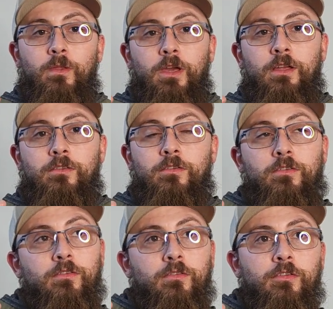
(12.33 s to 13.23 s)

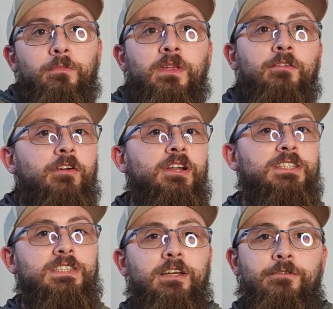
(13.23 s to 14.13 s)
It's something very
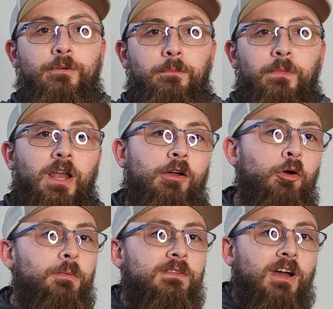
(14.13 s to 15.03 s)
insightful, and I
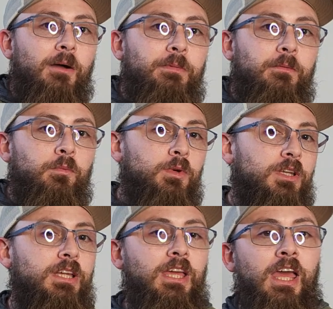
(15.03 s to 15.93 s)
hope the topic
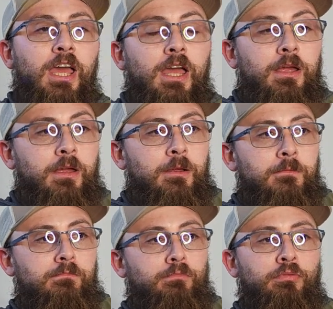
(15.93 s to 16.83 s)
really
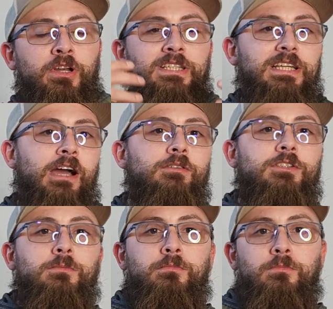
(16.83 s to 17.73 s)
brings out
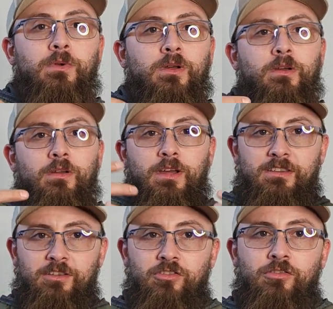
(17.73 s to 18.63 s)
some
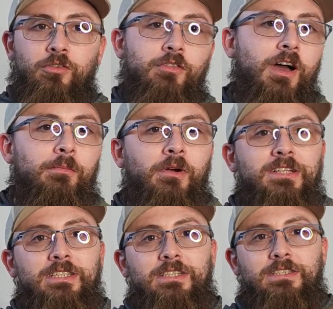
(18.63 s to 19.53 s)
additional thought
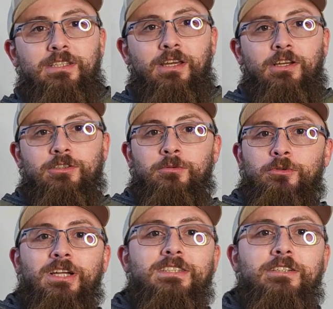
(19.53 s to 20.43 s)
process, some
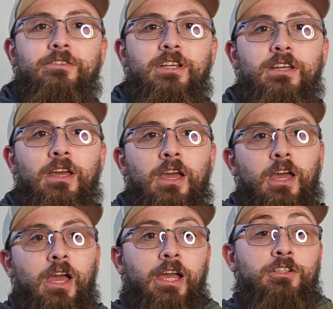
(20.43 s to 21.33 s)
creativity,
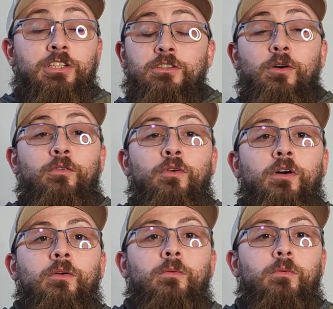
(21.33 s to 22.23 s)
and just
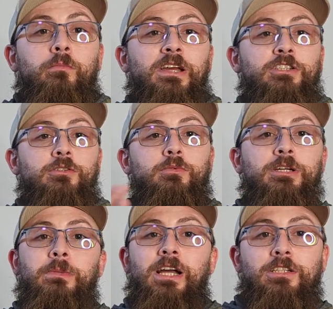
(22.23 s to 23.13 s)
overall makes you
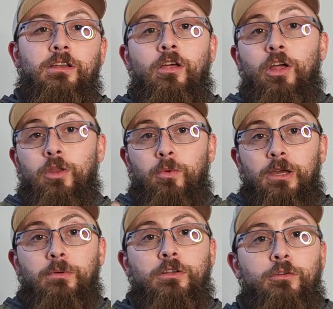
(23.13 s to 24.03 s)
reimagine the way
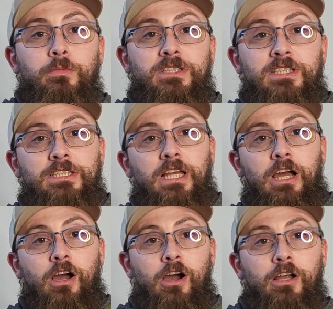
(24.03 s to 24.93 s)
we do business
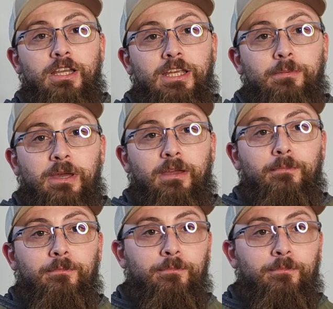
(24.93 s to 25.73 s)
on eBay.